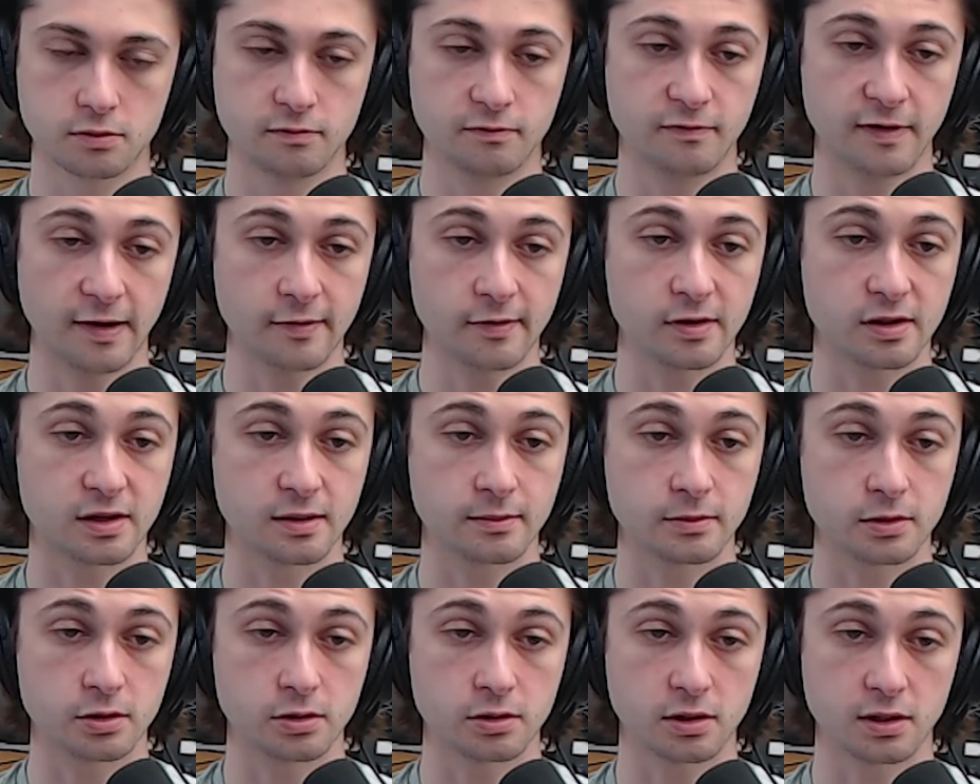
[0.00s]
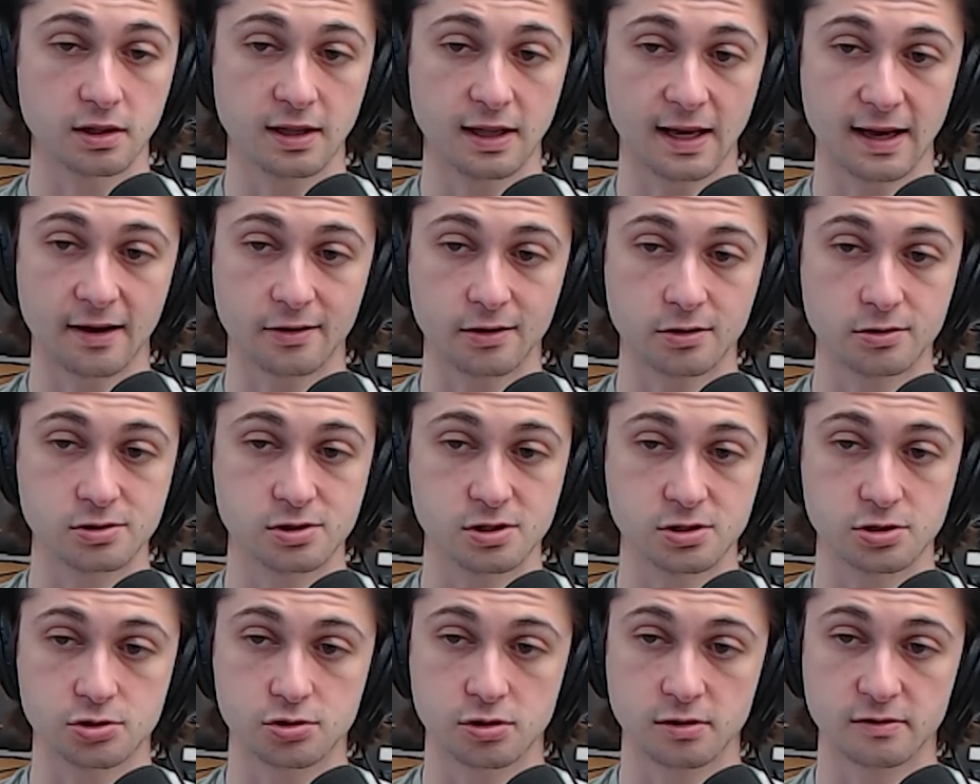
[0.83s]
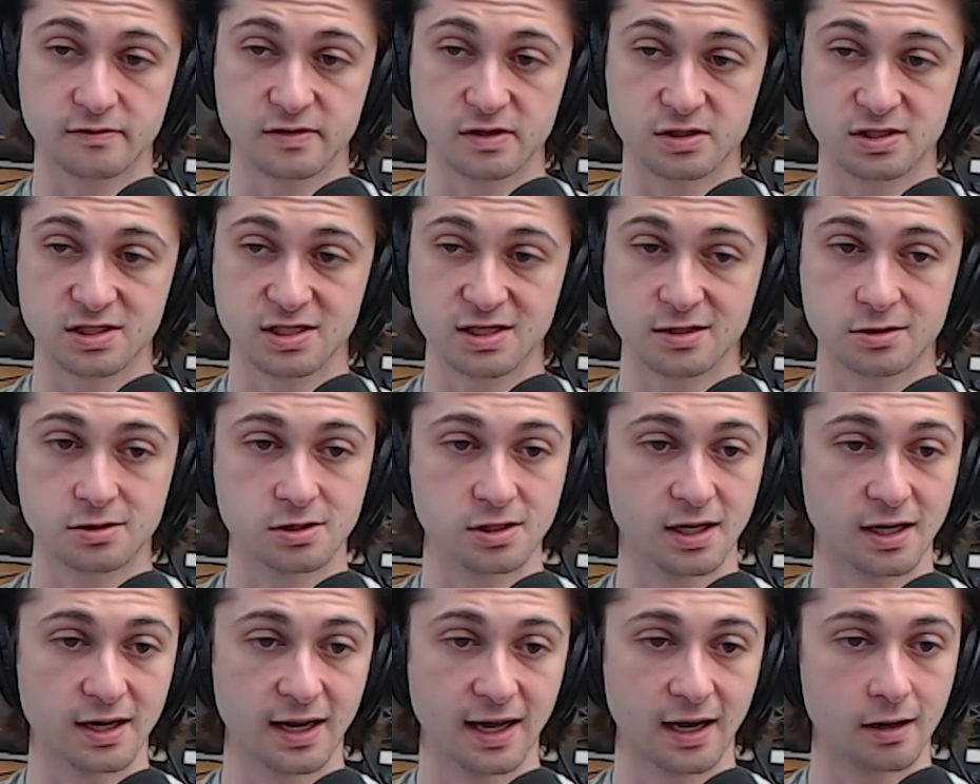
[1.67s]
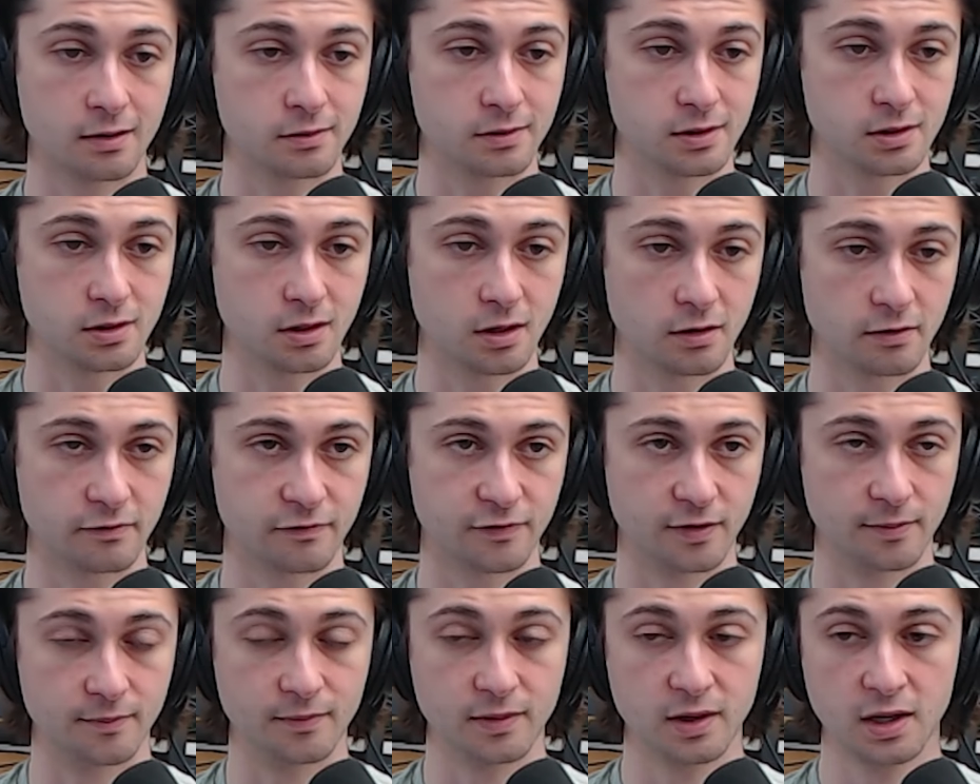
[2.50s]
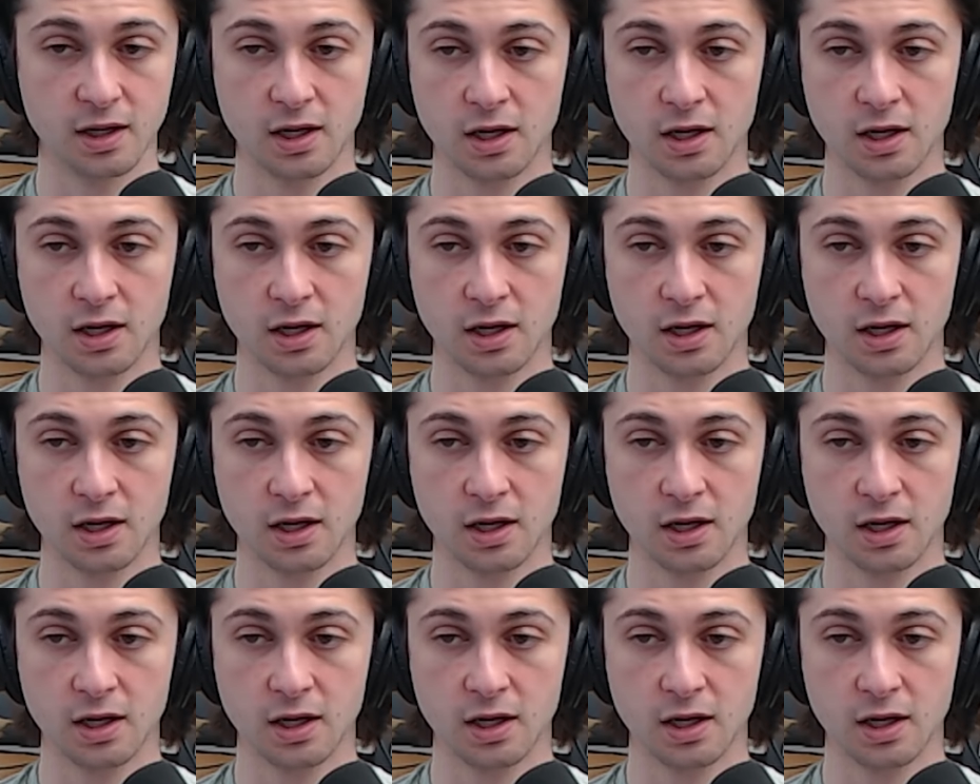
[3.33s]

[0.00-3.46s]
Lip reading: very similarly to how you just traverse the internet now, where you go from